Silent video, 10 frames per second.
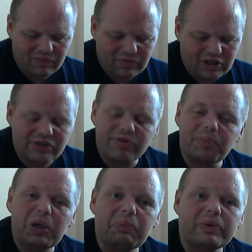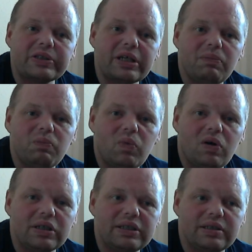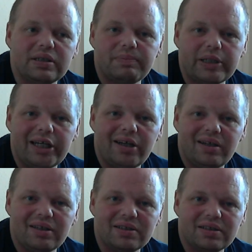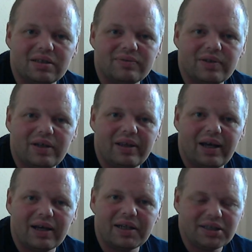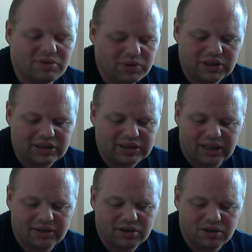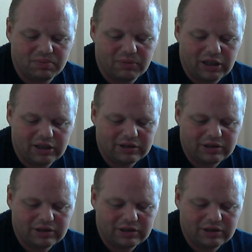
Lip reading: for people to unwind a bit and stuff like that, because it was just getting too much.